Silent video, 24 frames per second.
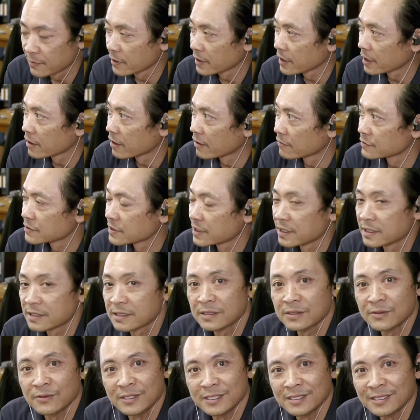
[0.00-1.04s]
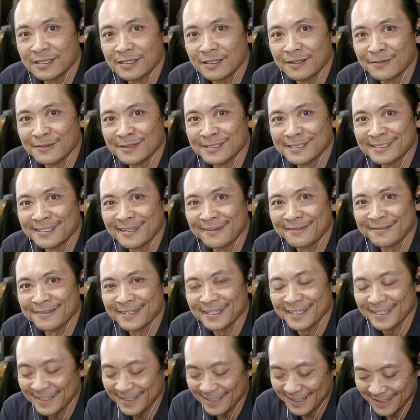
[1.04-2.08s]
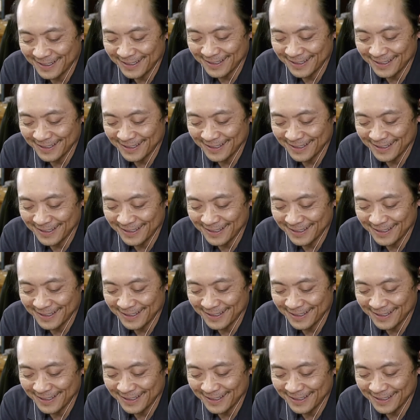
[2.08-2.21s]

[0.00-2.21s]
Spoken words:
conversations with Tim and Stephanie.